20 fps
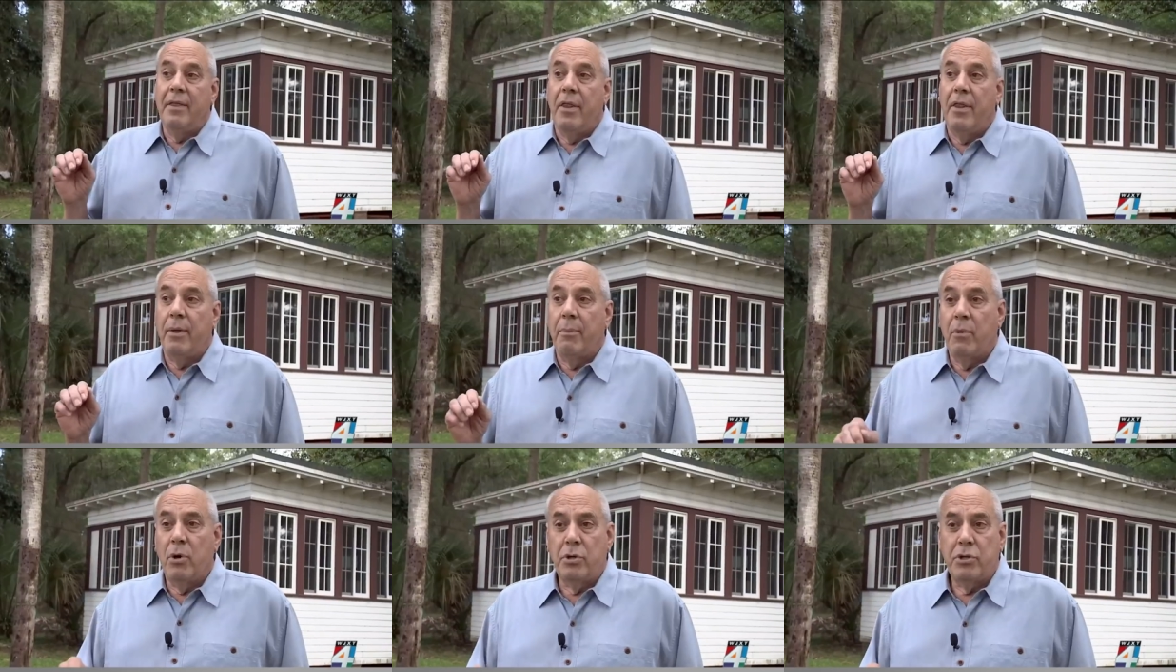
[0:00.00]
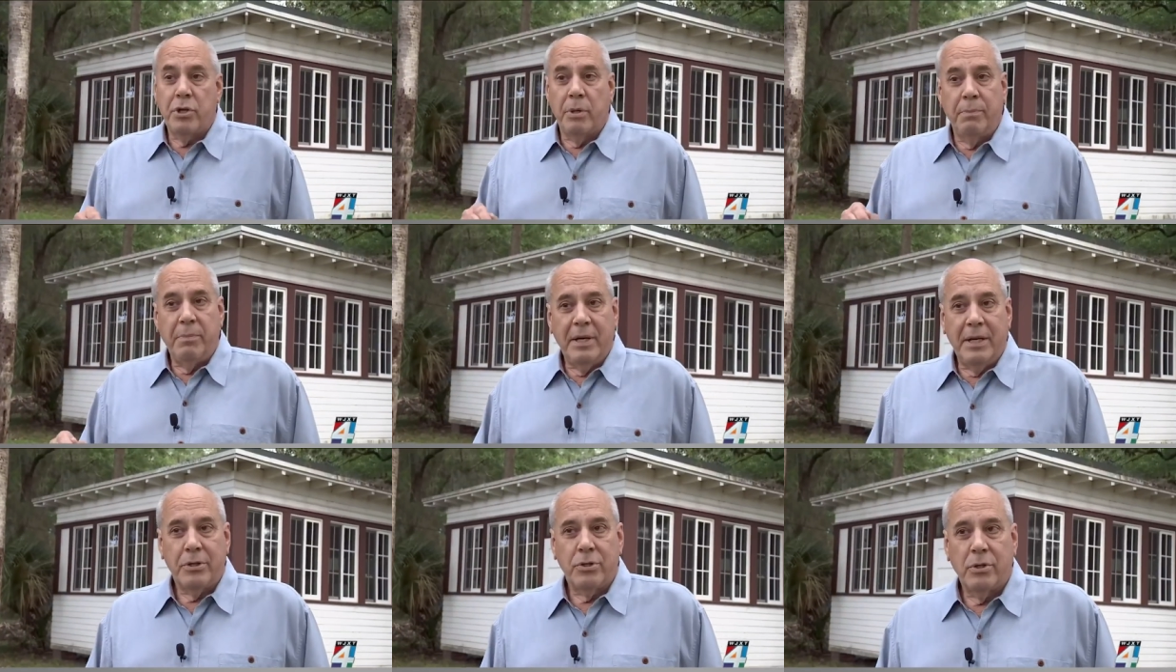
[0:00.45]
The
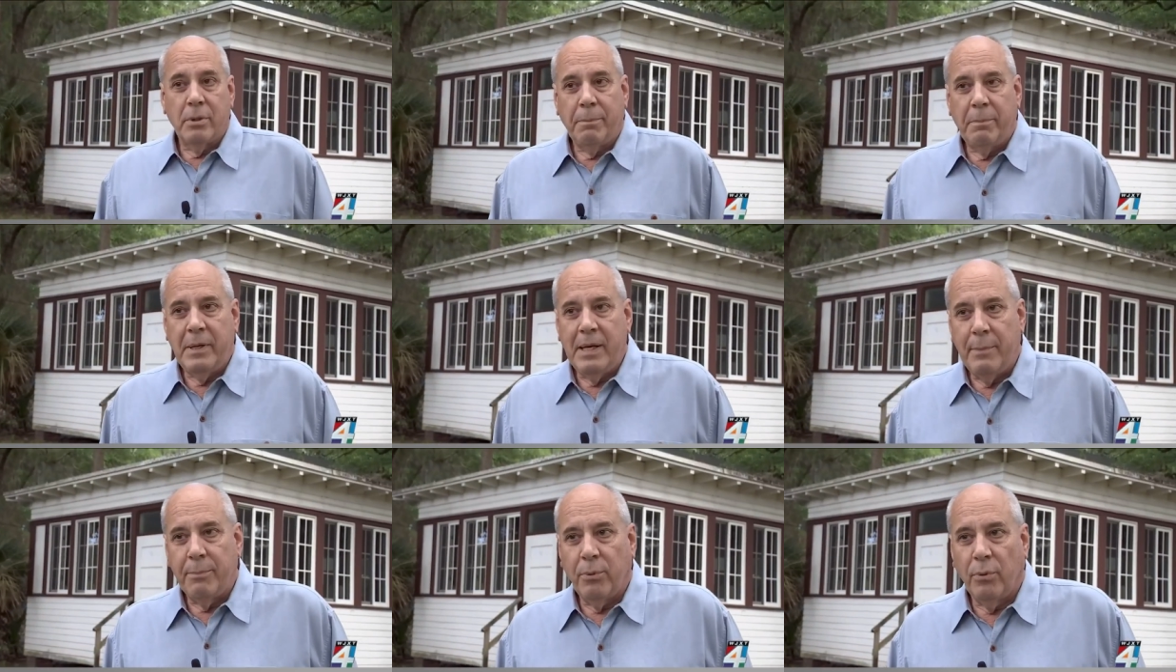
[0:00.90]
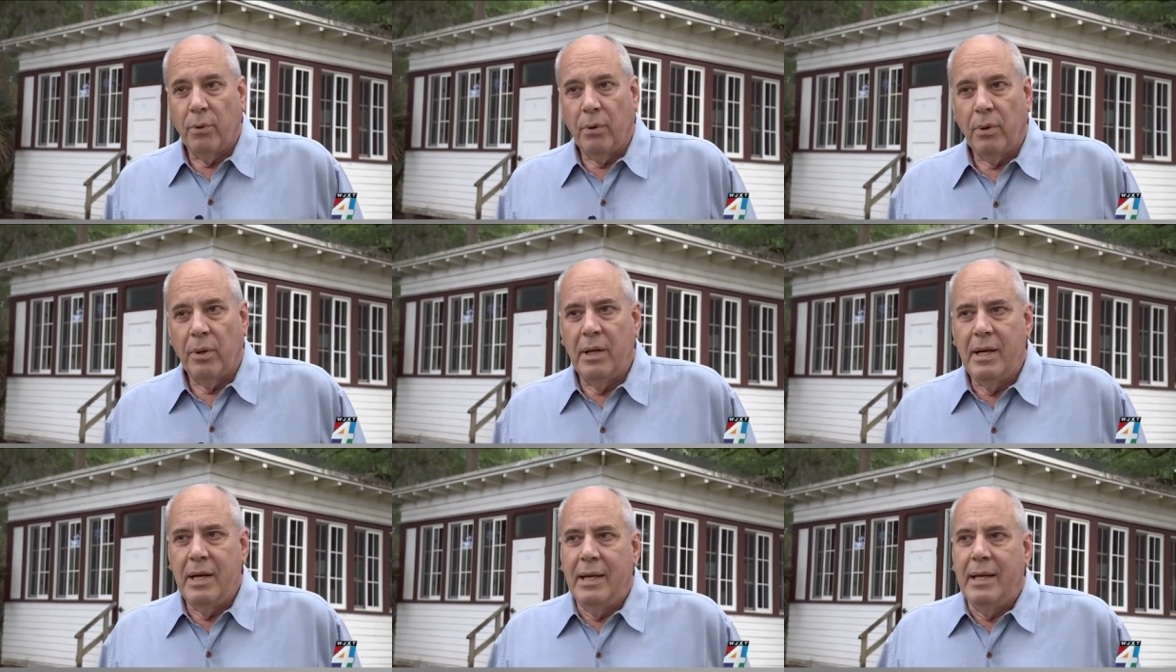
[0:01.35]
motion picture
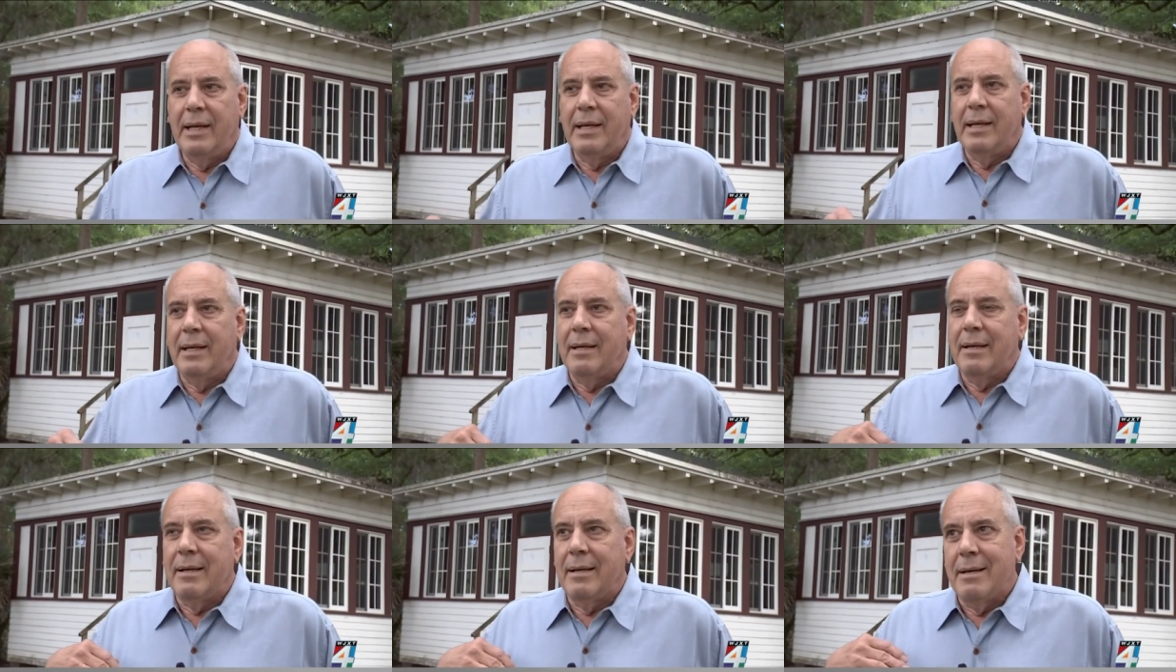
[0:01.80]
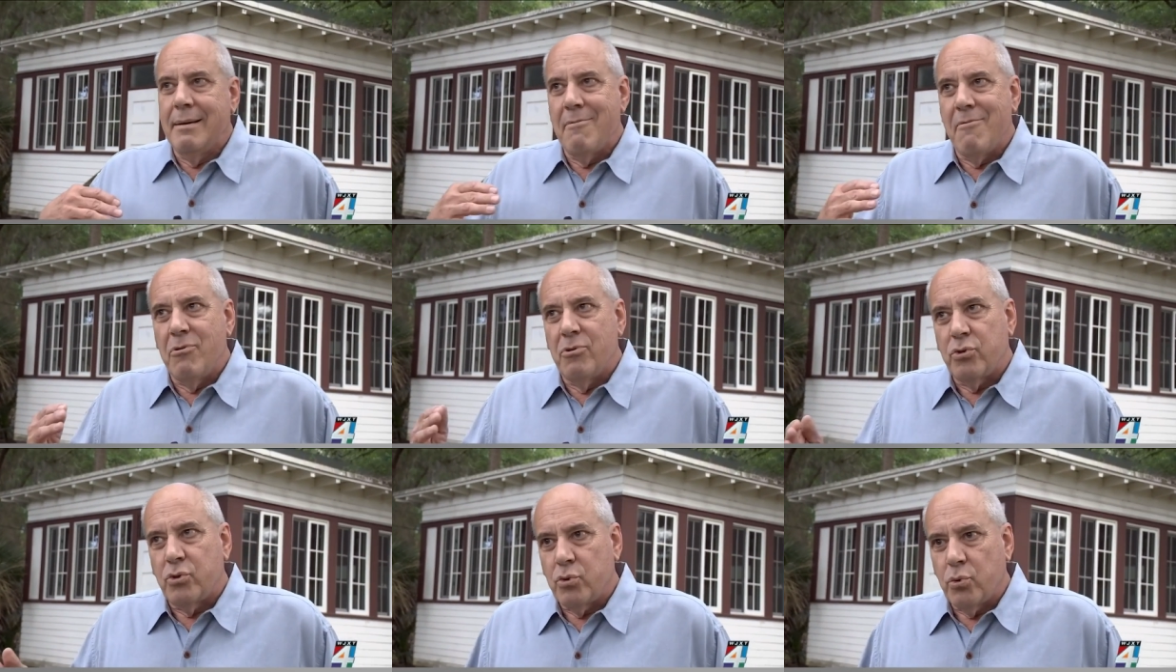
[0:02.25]
people
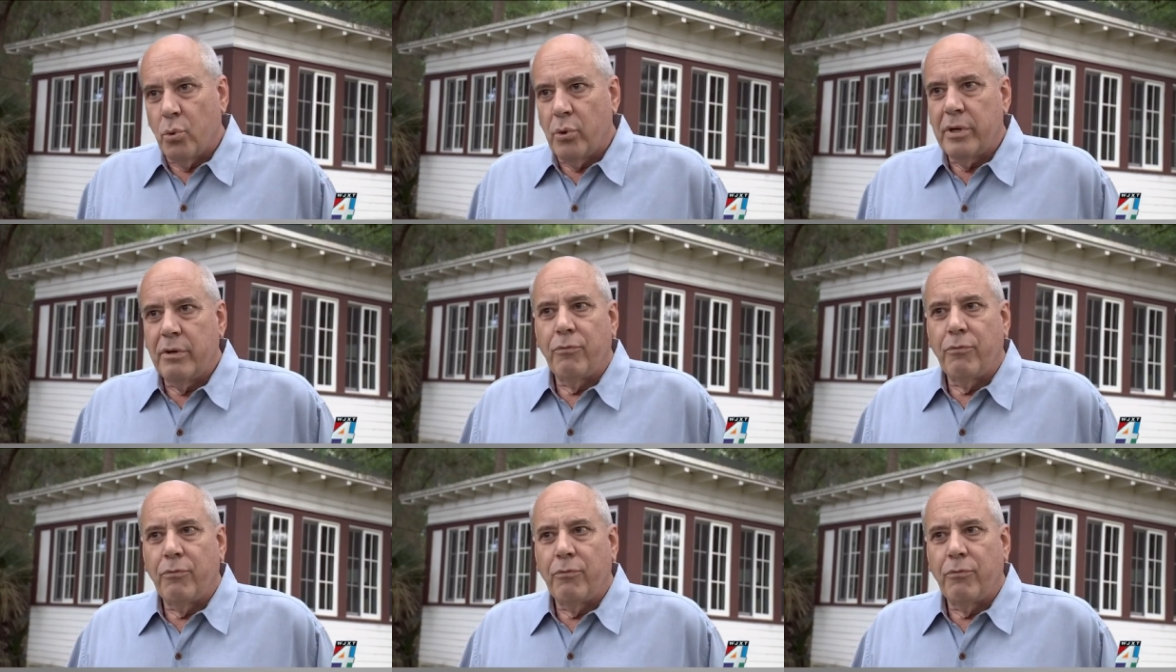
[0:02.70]
sort